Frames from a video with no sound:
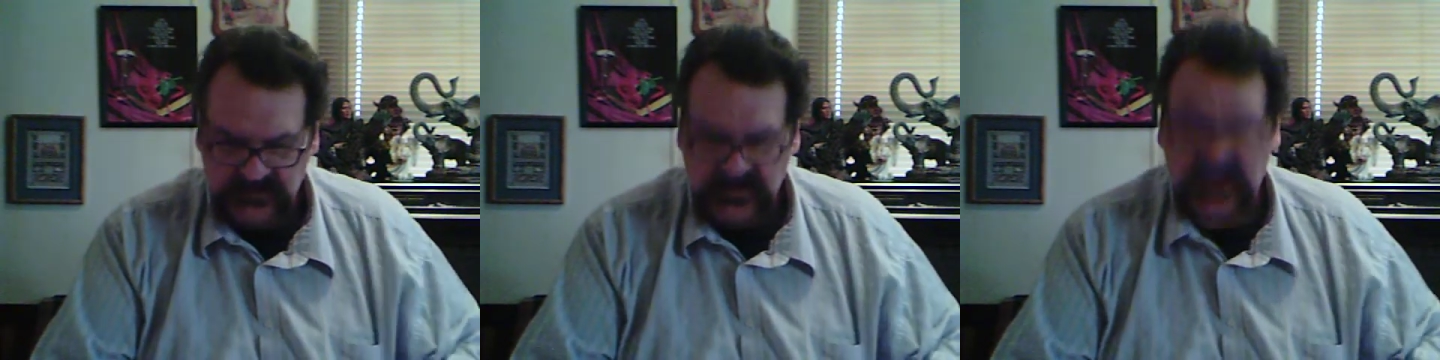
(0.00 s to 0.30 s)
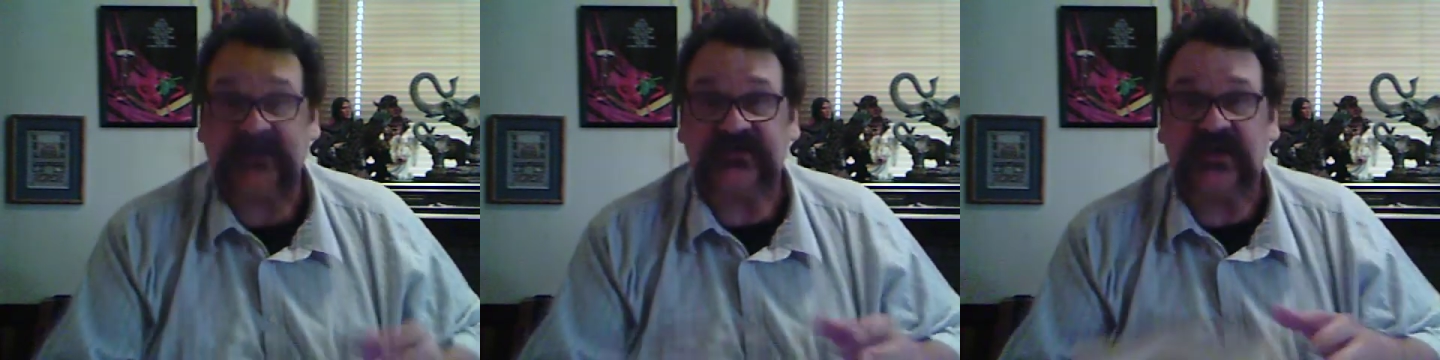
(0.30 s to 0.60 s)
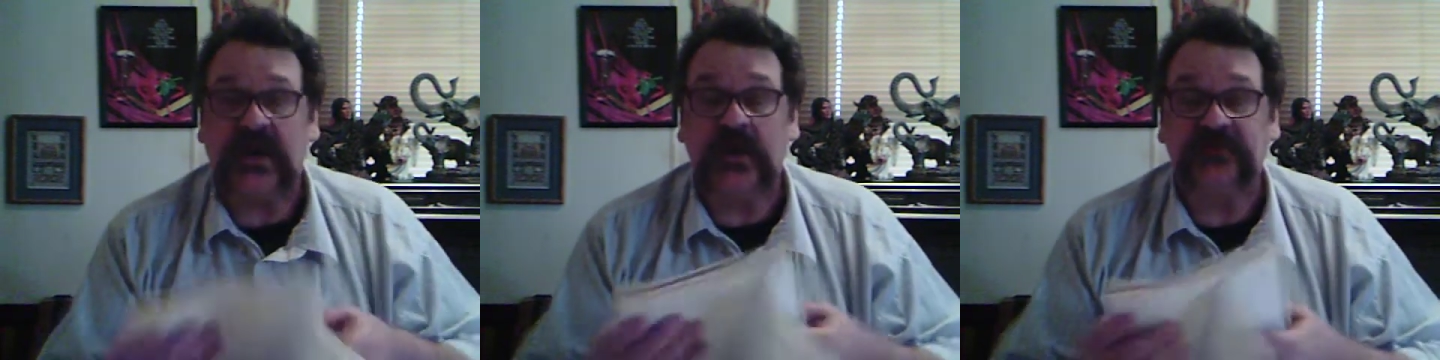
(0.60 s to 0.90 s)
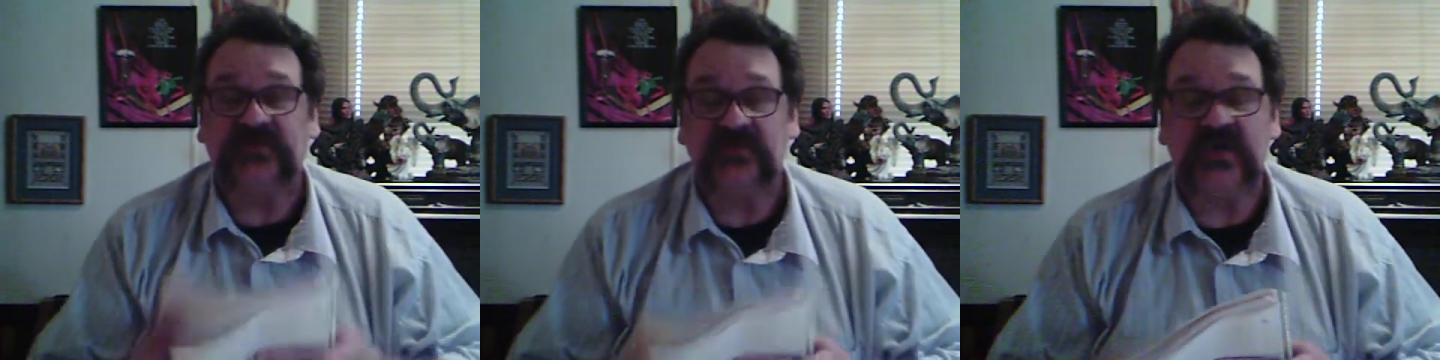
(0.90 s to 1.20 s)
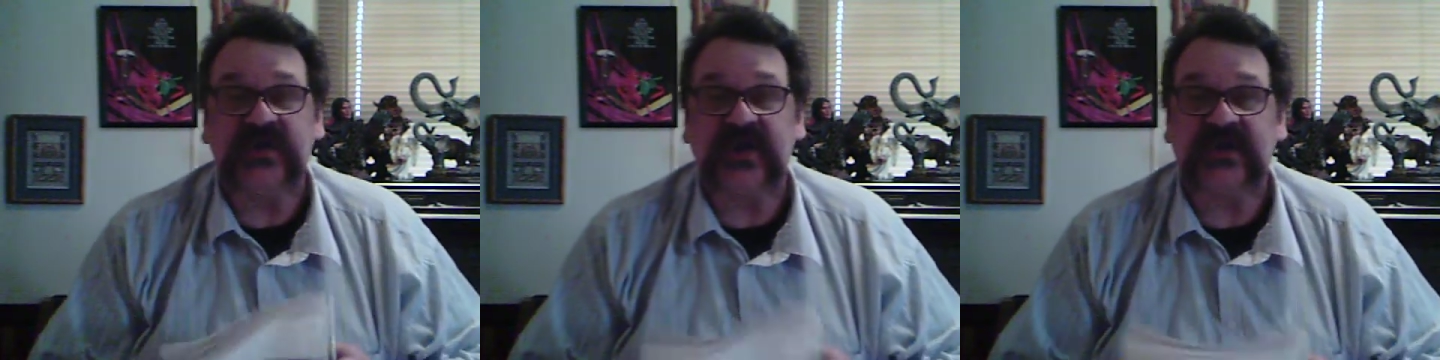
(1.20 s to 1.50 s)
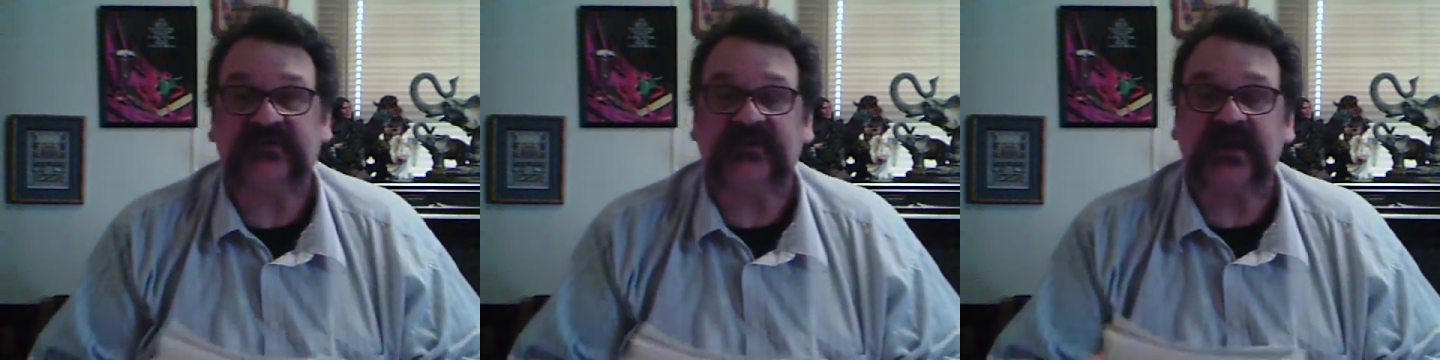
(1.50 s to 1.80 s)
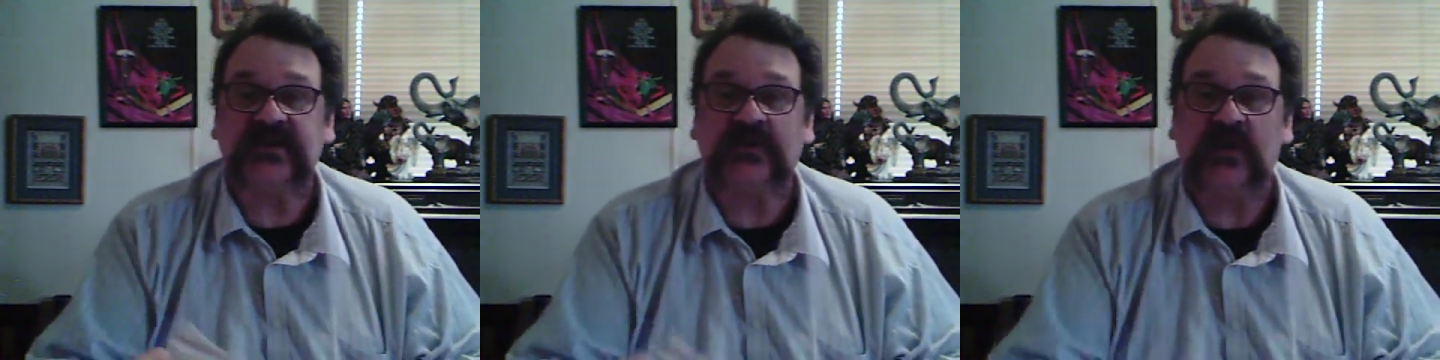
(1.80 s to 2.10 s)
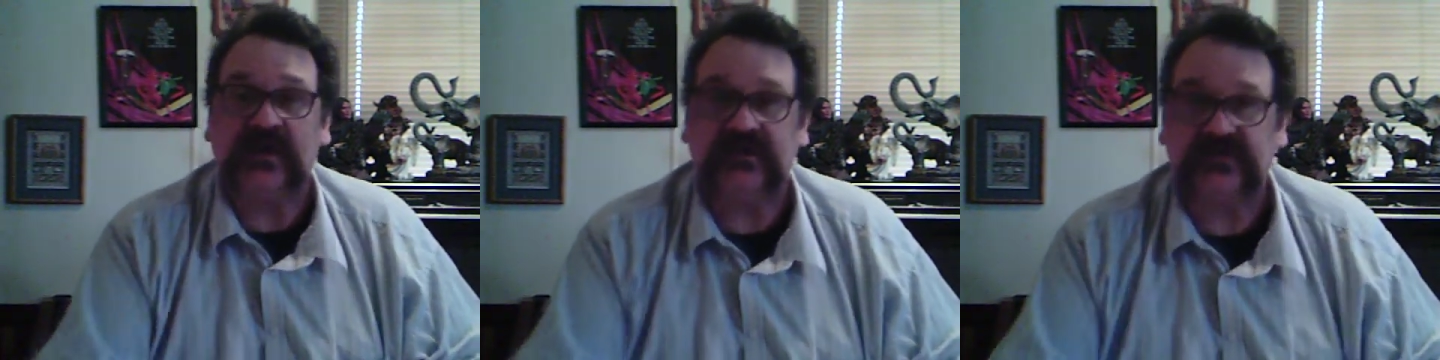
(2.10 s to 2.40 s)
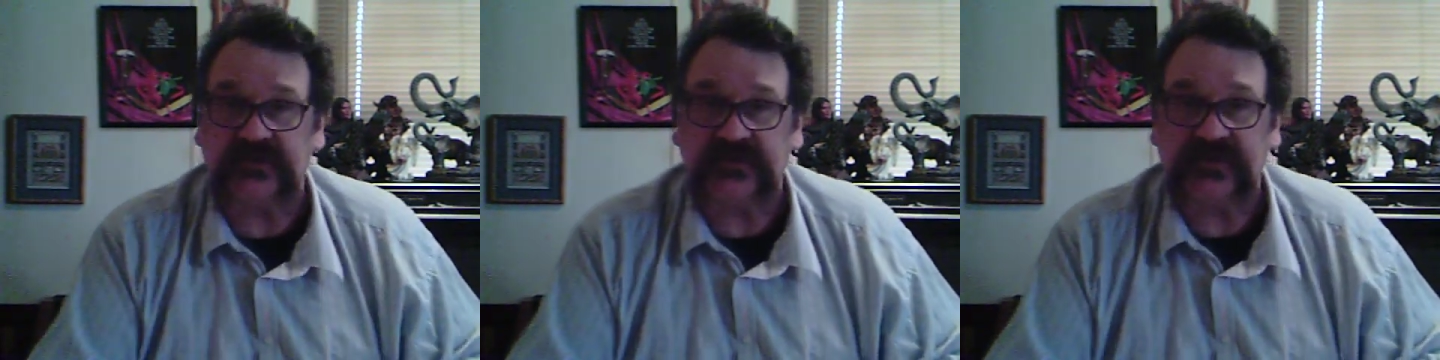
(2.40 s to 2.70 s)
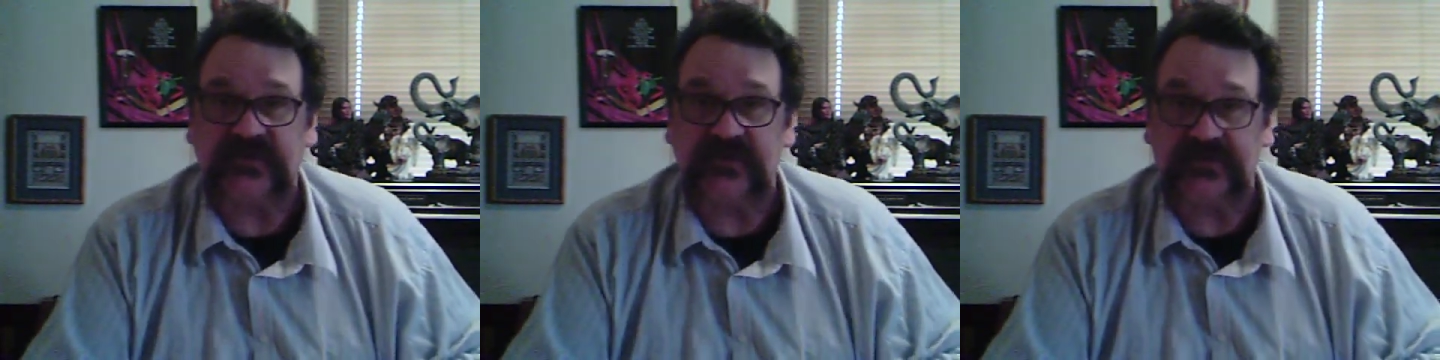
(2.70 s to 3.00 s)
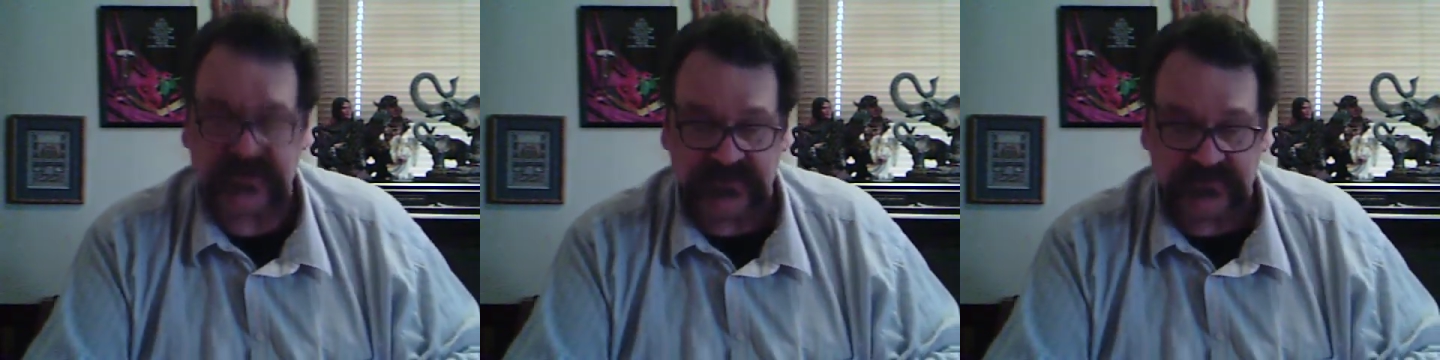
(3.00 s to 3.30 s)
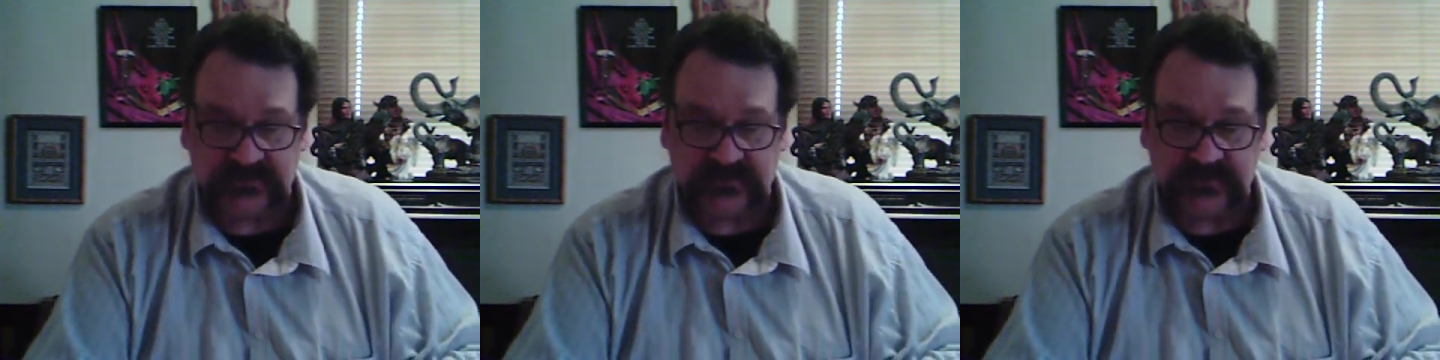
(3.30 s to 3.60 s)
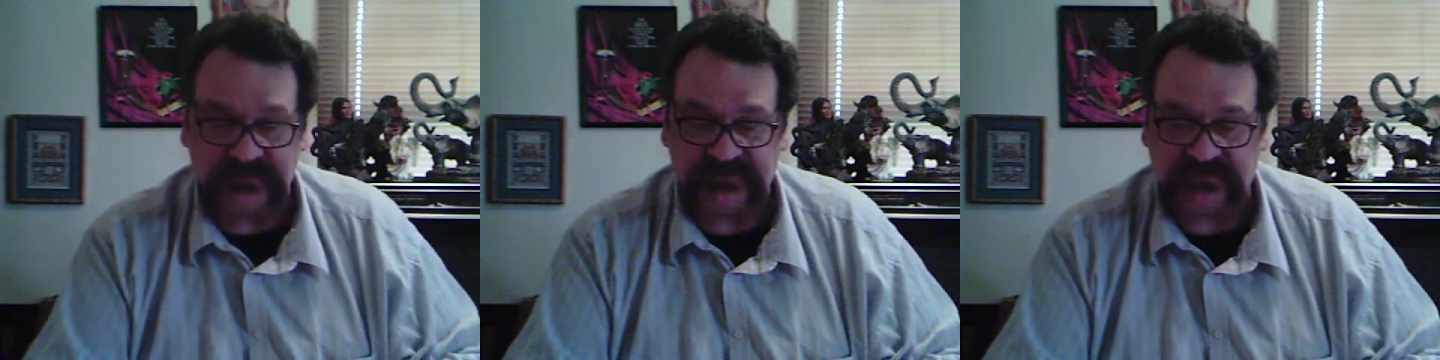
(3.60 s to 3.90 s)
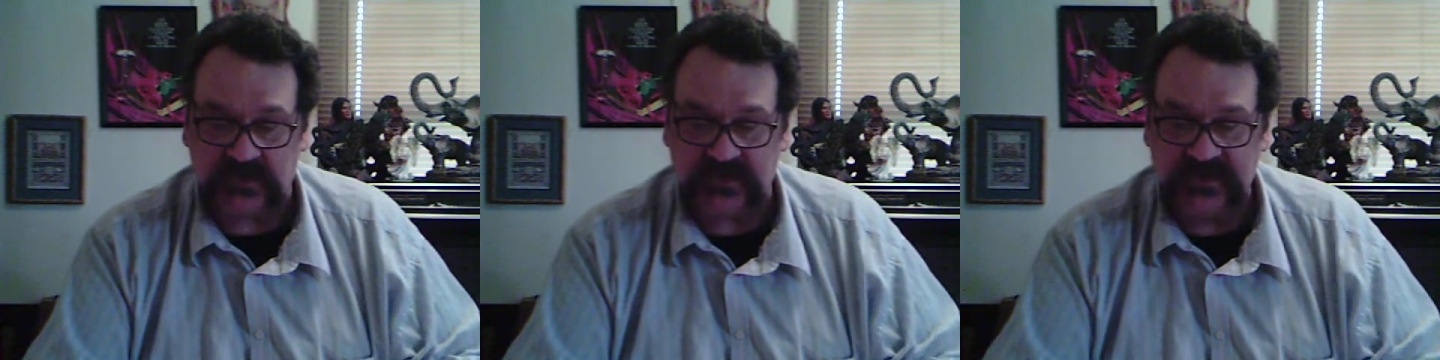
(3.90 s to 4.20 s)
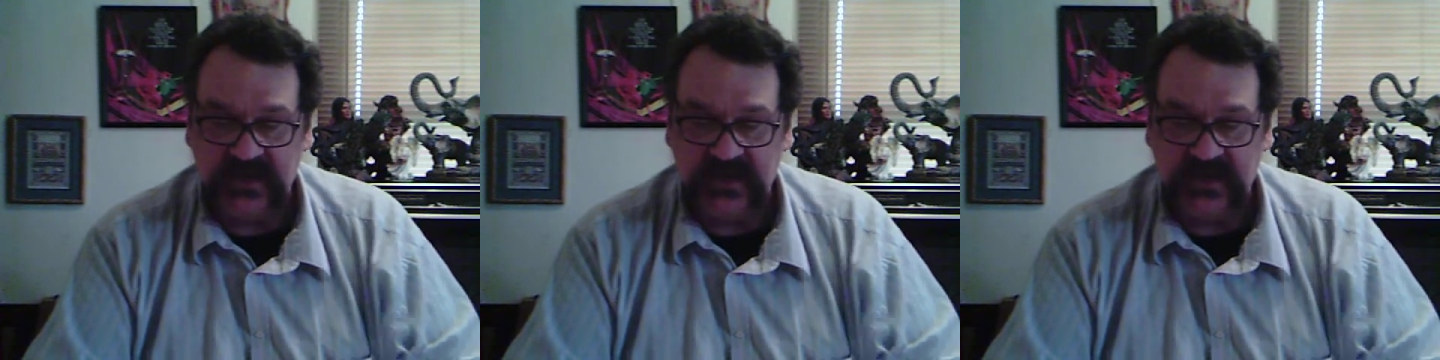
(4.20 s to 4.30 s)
Like I said, I hope someone has took a picture of it and can show it.